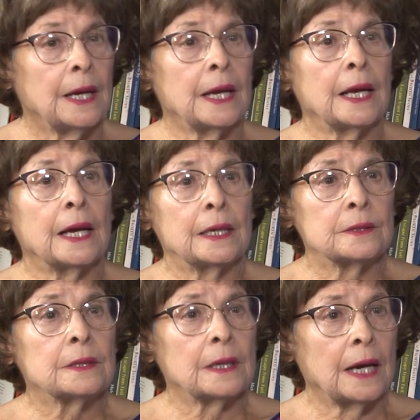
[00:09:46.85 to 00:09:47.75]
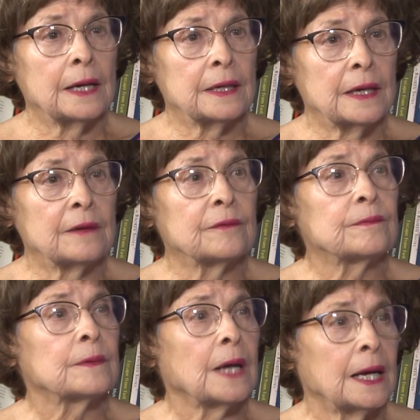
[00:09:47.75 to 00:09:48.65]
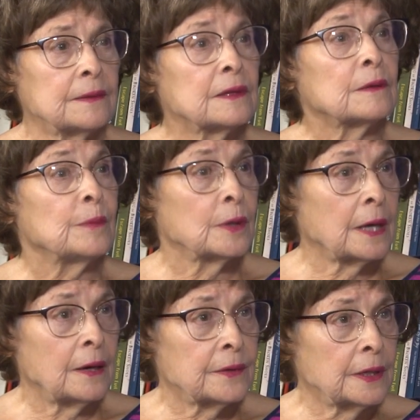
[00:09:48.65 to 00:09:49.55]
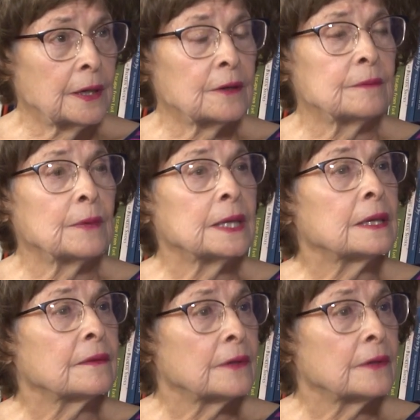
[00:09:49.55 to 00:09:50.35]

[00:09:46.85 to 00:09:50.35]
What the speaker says: and I have gotten the book out there in many of